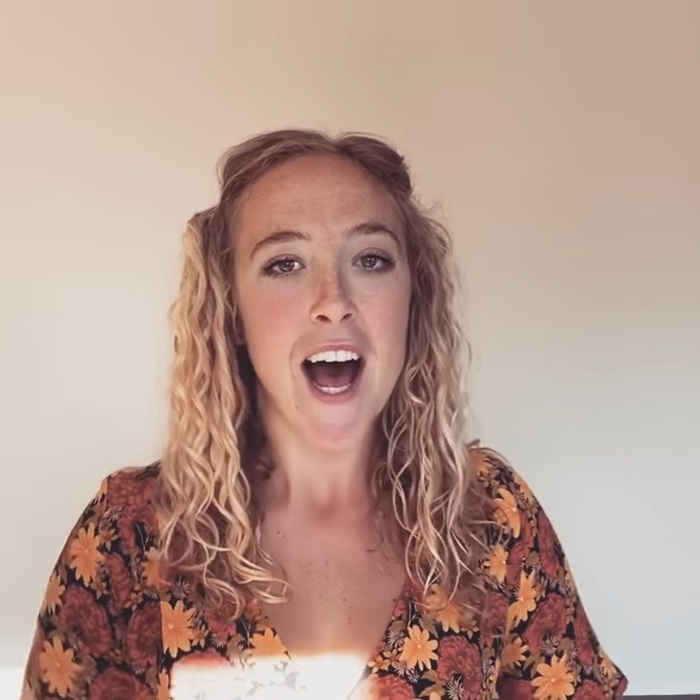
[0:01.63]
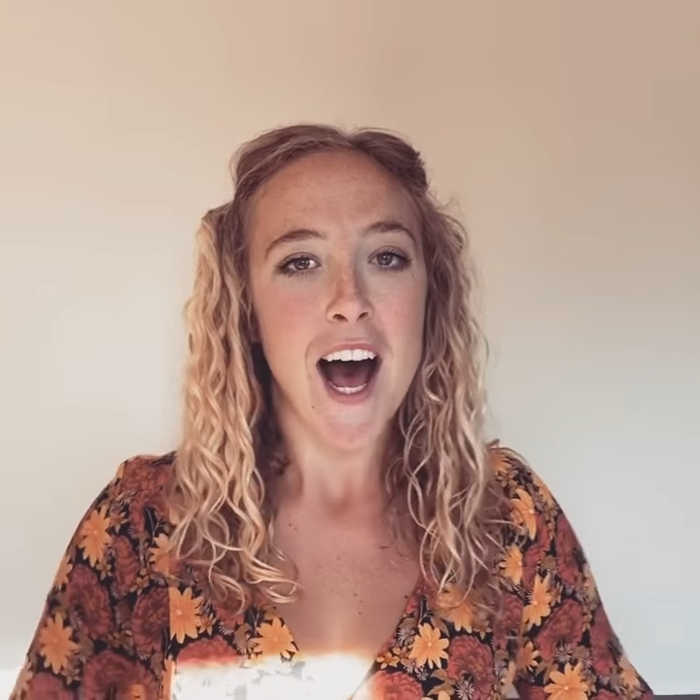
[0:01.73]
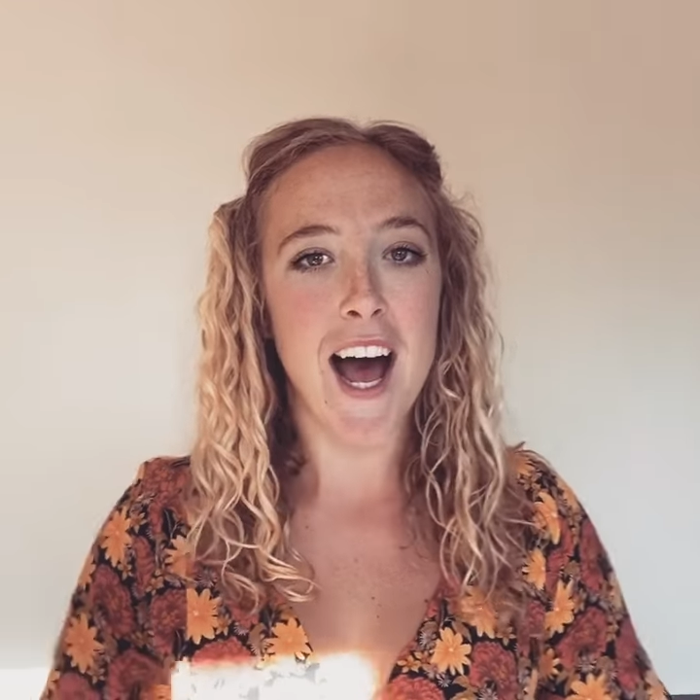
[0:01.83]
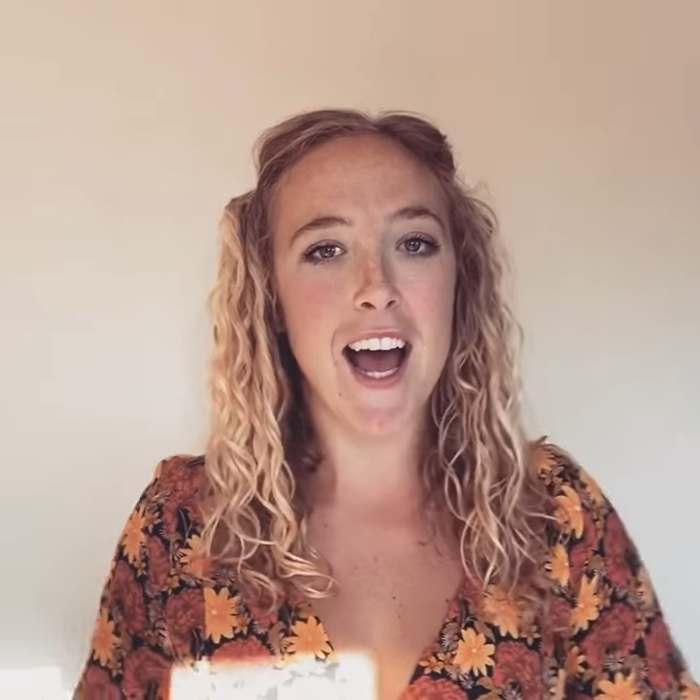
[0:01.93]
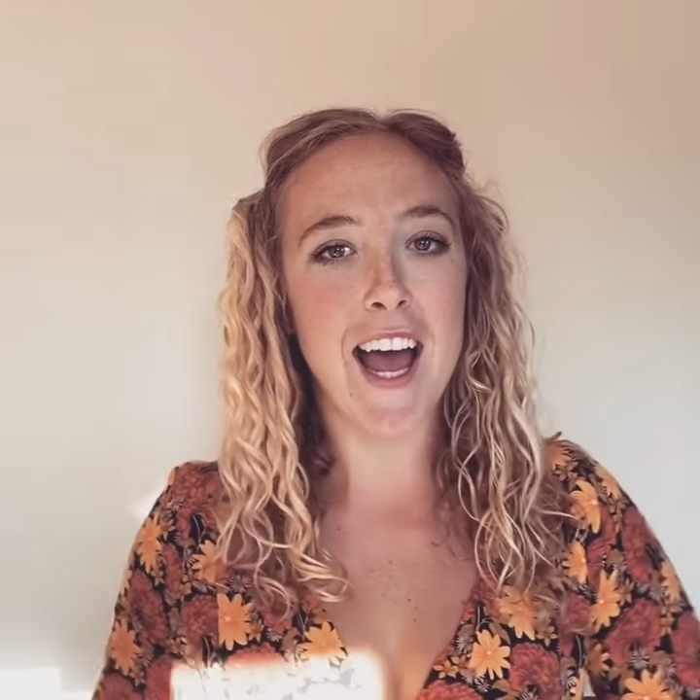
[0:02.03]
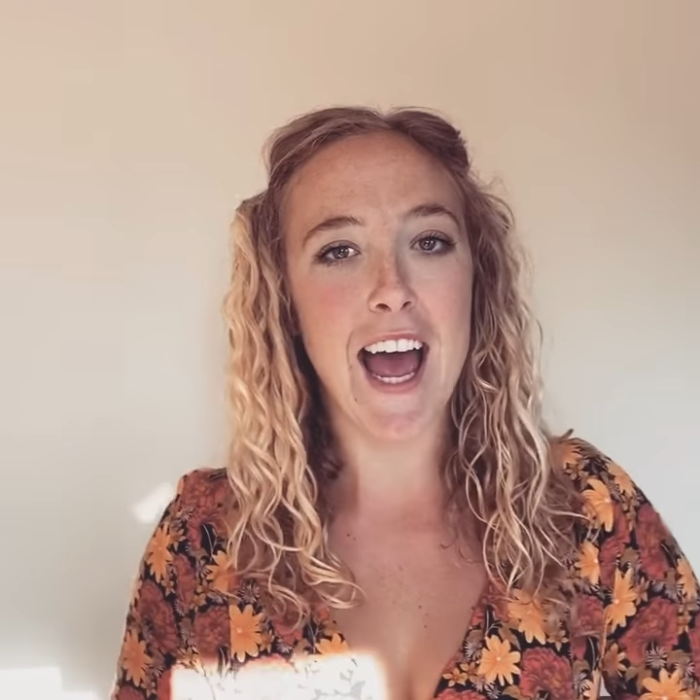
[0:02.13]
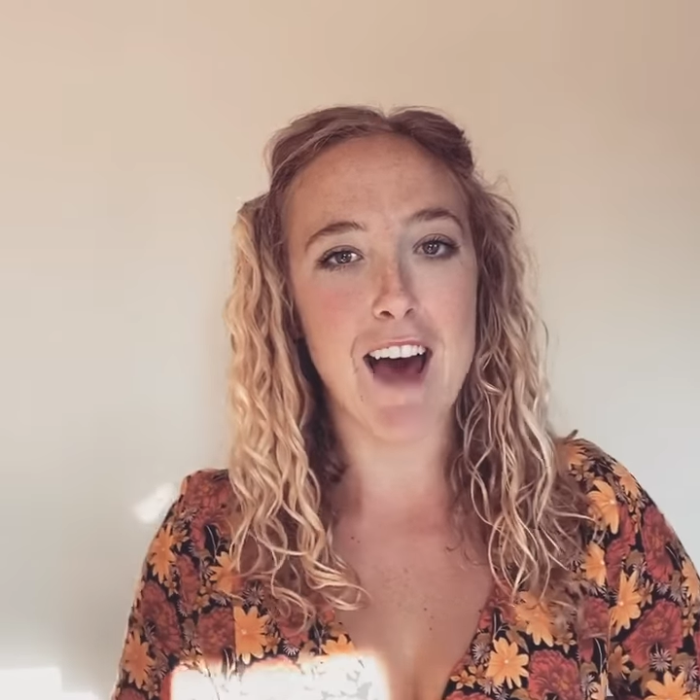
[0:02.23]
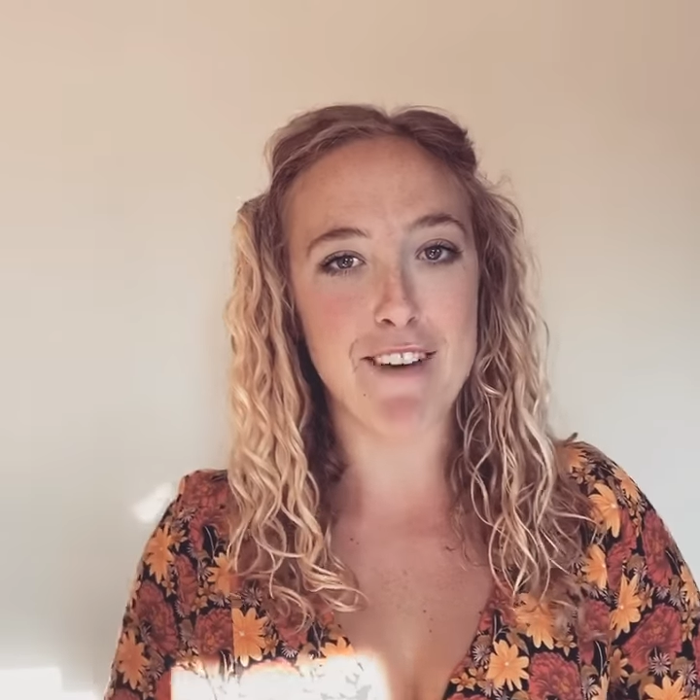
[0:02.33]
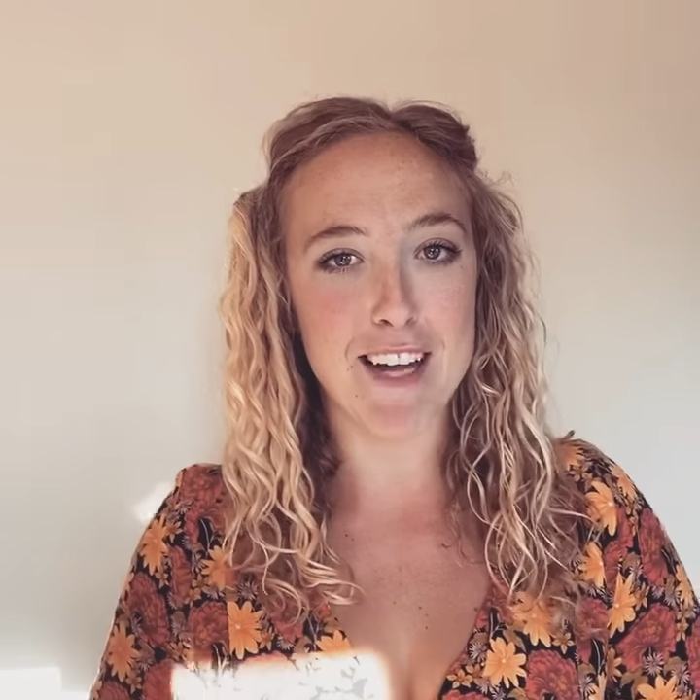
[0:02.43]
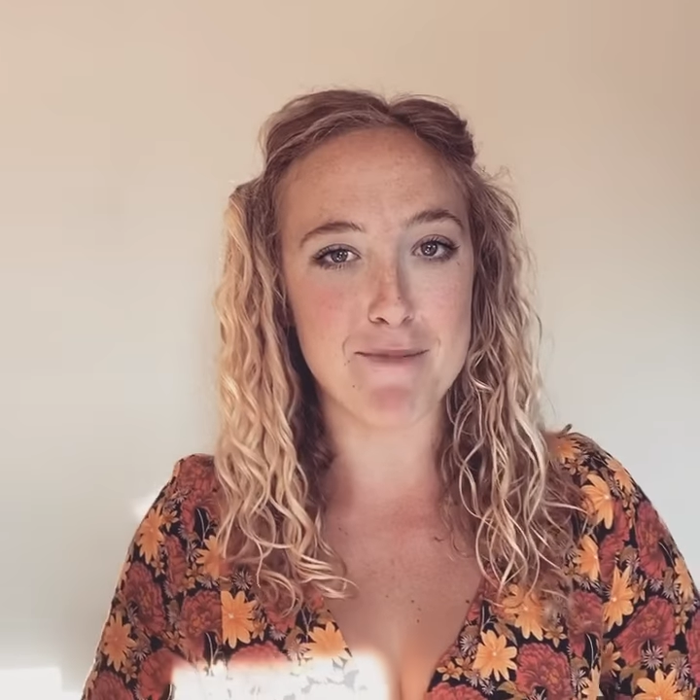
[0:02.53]
I have
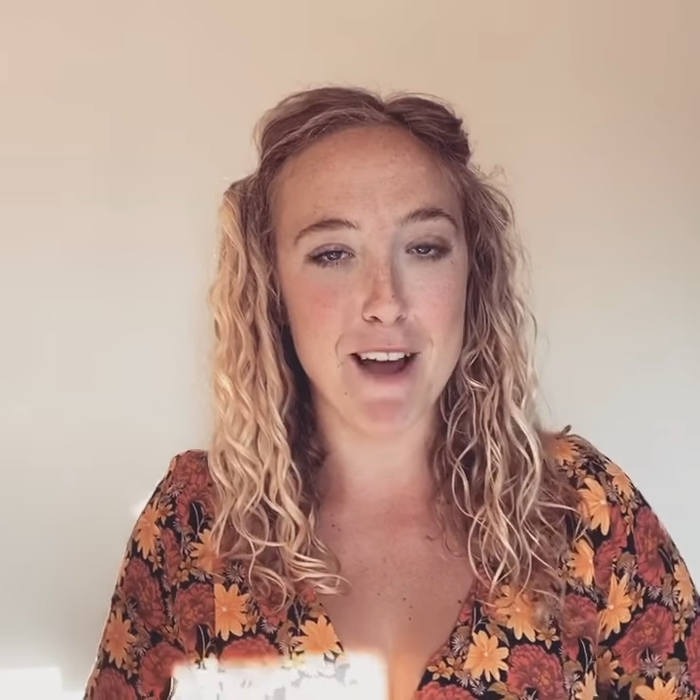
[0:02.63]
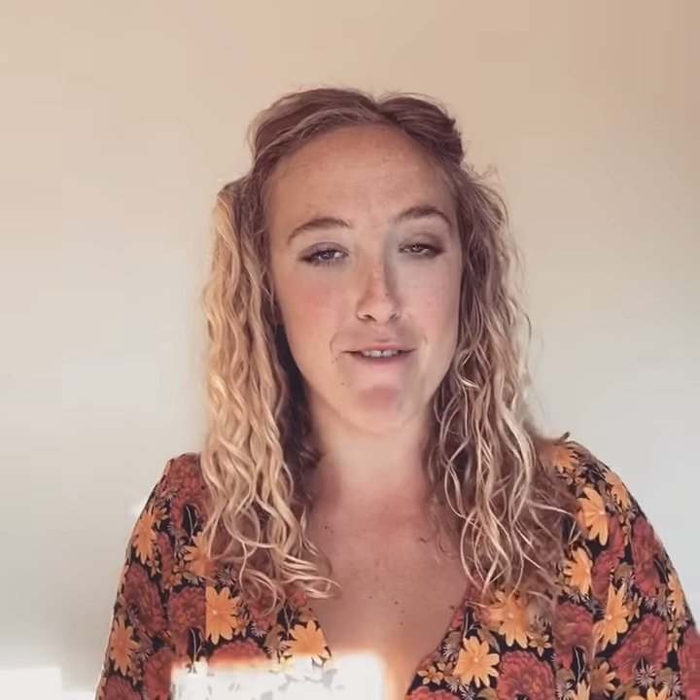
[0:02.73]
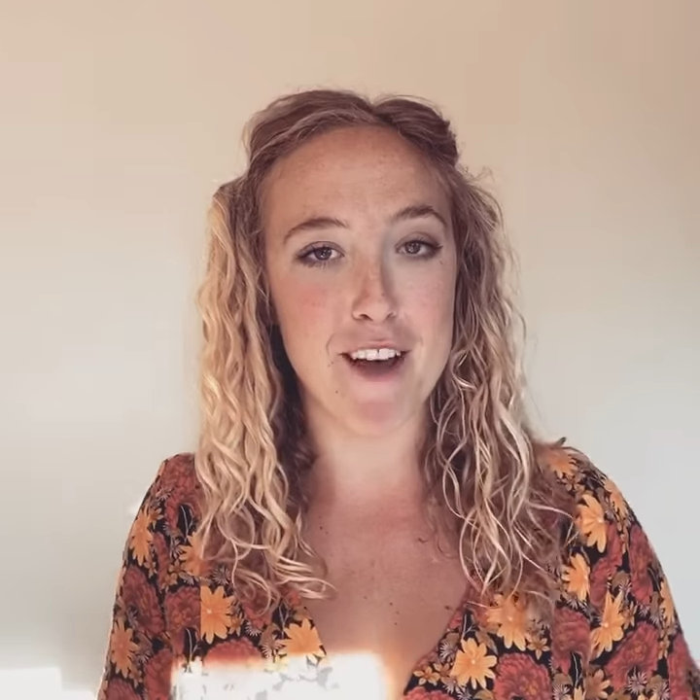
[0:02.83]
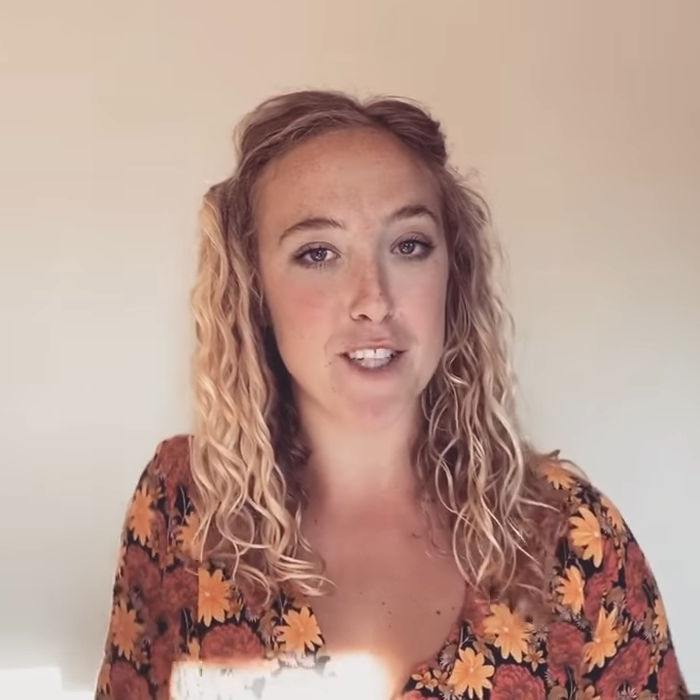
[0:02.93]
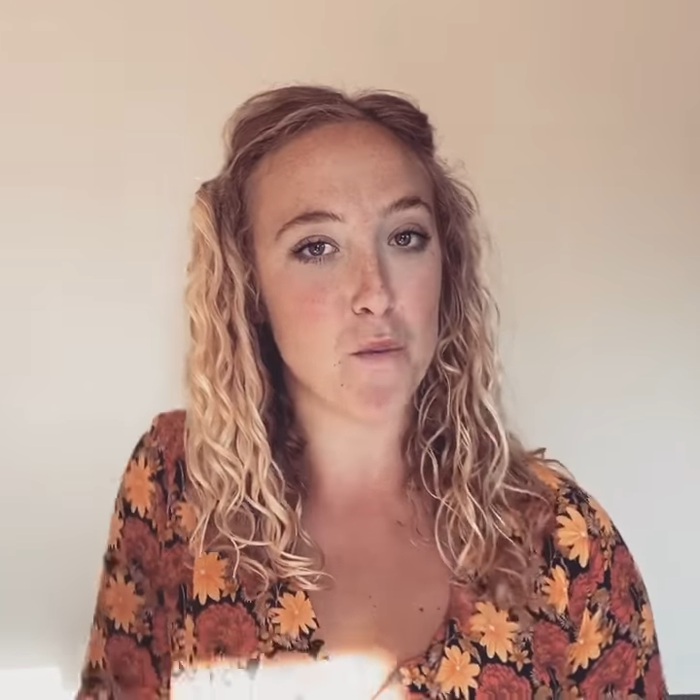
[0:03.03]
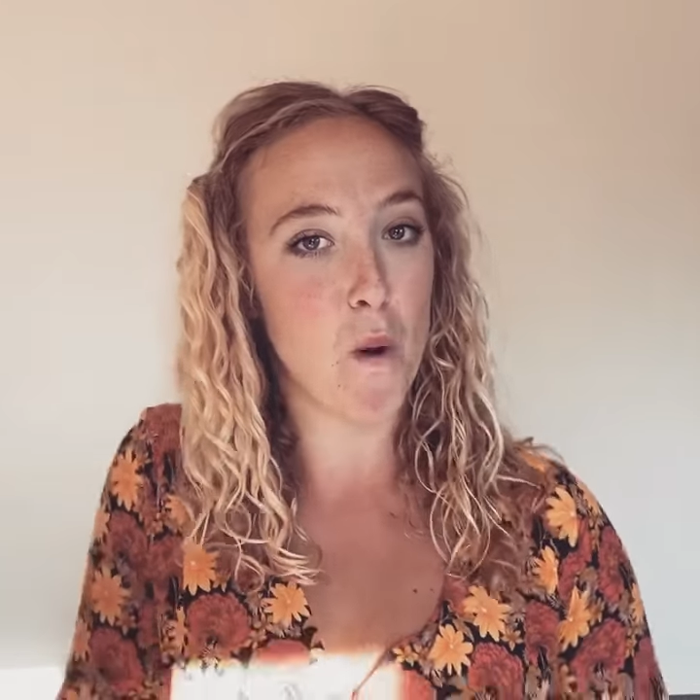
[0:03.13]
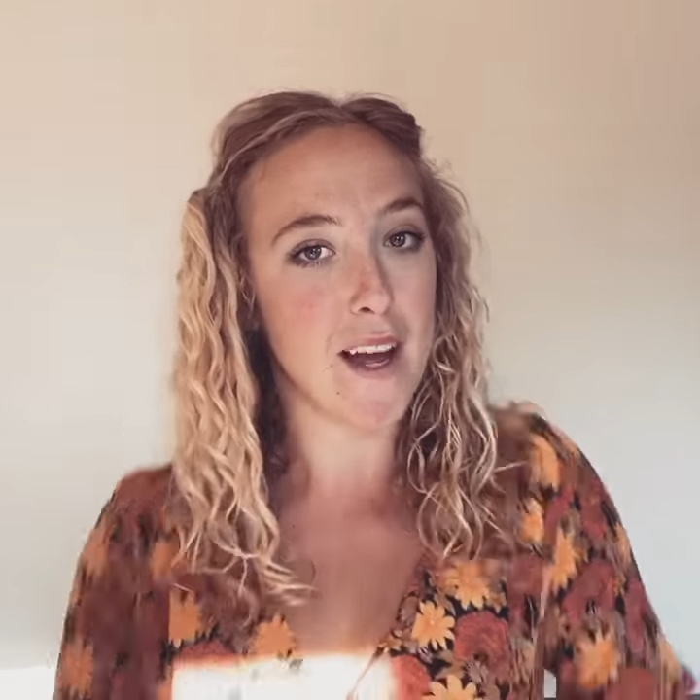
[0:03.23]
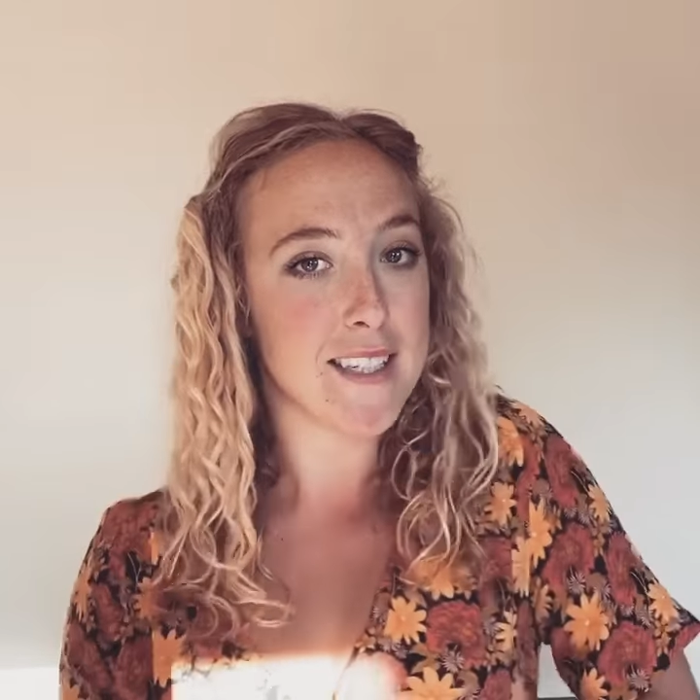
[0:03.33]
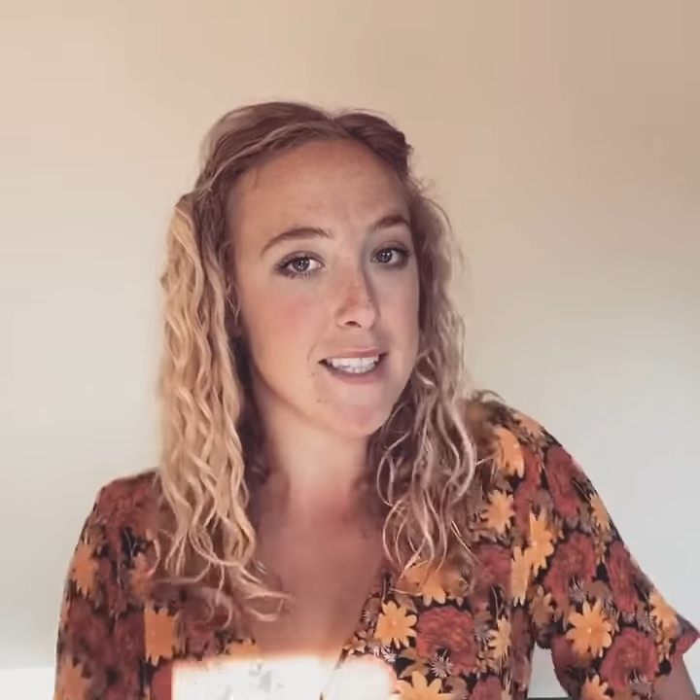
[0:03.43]
had my first wine